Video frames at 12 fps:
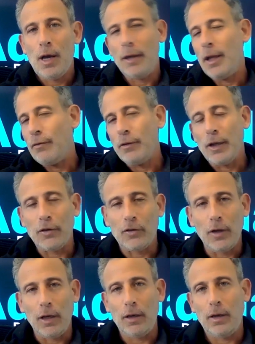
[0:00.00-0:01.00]
I love
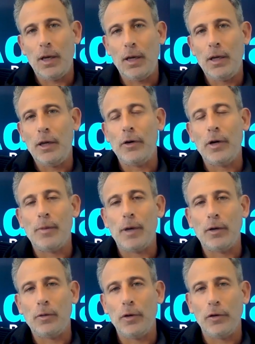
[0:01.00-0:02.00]
listening and hearing
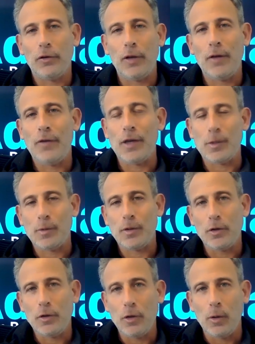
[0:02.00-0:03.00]
about the real estate investments
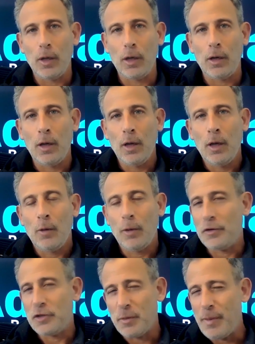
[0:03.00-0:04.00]
they're doing,
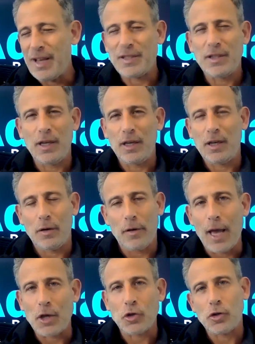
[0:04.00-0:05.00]
whether it's domestic,
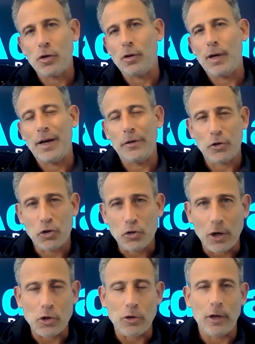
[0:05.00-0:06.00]
international, how they're
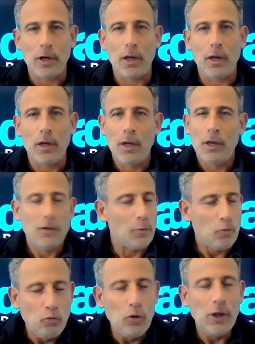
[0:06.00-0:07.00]
structuring it.
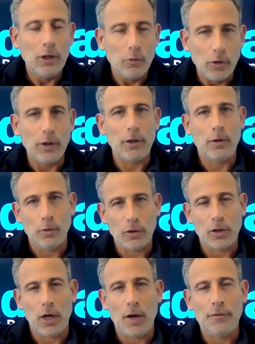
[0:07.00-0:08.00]
Some really, really cool
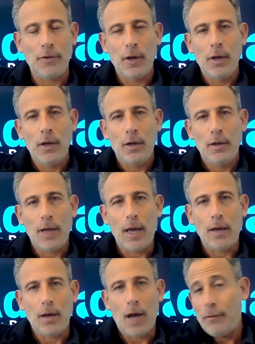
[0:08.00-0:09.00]
stuff
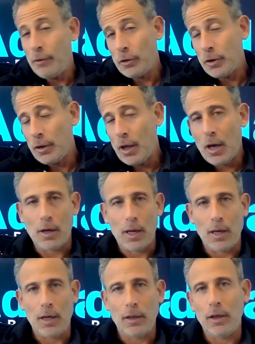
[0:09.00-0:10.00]
that I've learned a lot.
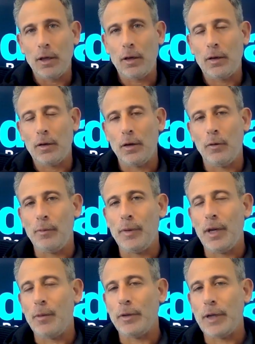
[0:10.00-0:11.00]
And I think you know we've
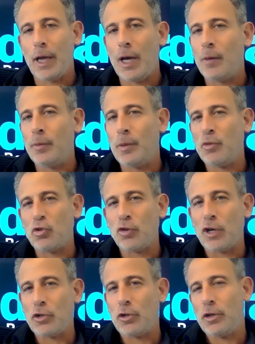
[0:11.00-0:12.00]
been able to help them
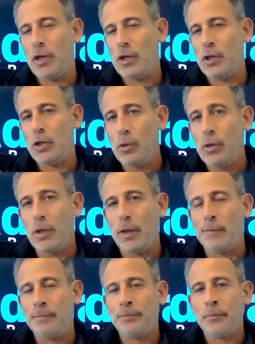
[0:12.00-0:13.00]
structure things
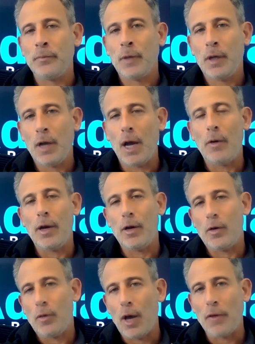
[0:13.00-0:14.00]
using an IRA
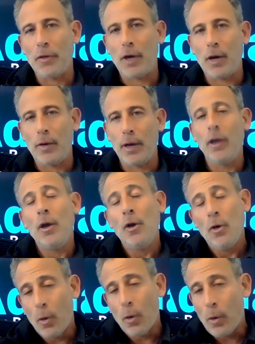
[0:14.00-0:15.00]
or Roth IRA,
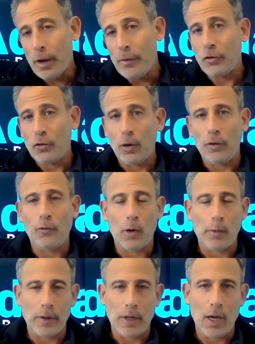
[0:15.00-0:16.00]
or even a solo
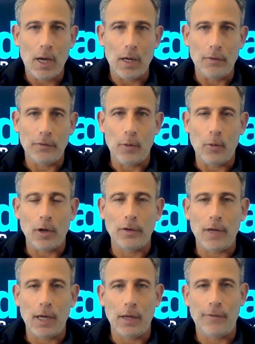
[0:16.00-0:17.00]
401k if they want
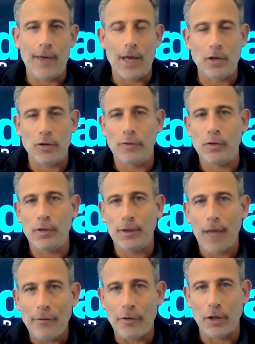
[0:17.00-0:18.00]
to take advantage of using
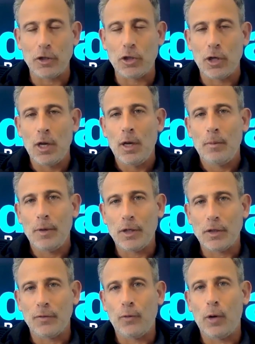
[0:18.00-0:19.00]
leverage,
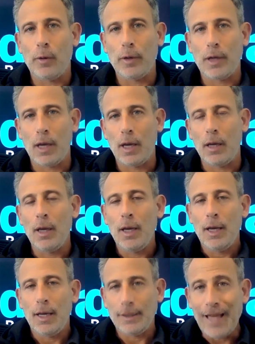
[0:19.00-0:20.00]
because a 401k
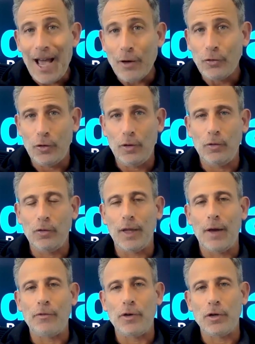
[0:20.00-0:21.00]
allows you to use
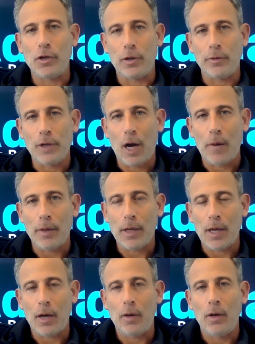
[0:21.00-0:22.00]
leverage in a retirement
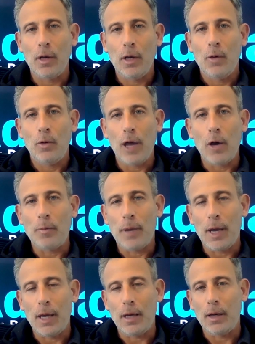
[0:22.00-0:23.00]
account without
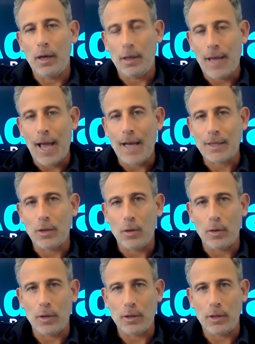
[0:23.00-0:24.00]
paying a tax
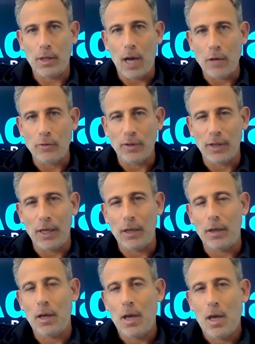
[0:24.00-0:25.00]
known as the
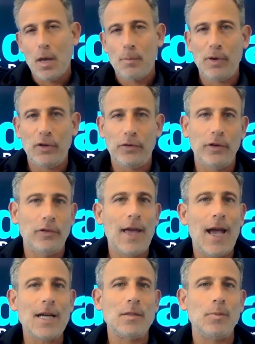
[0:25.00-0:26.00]
unrelated business
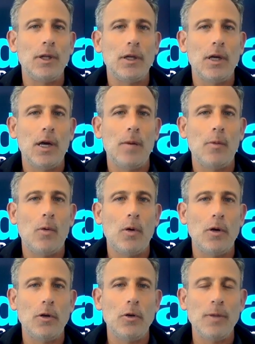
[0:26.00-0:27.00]
taxable income
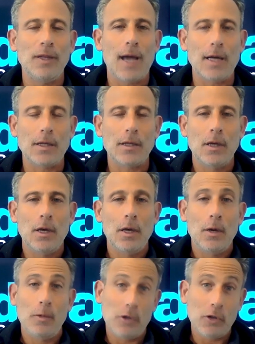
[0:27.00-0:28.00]
or UBIT tax,
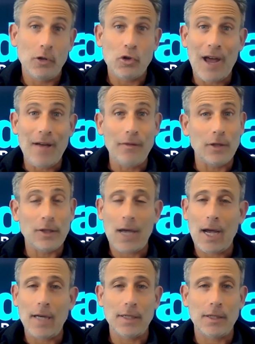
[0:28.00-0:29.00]
which can travel as
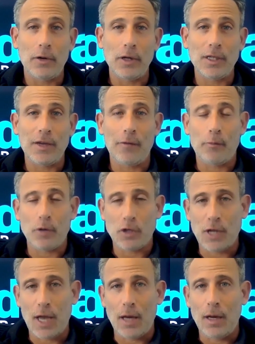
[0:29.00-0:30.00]
high as
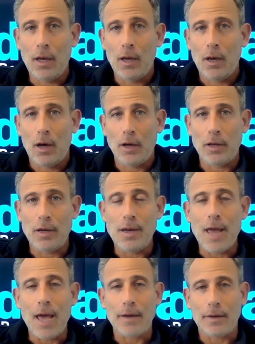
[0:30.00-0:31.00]
37% on the
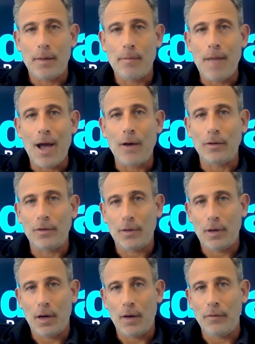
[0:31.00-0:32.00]
net amount
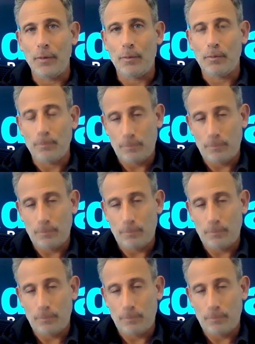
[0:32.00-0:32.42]
of the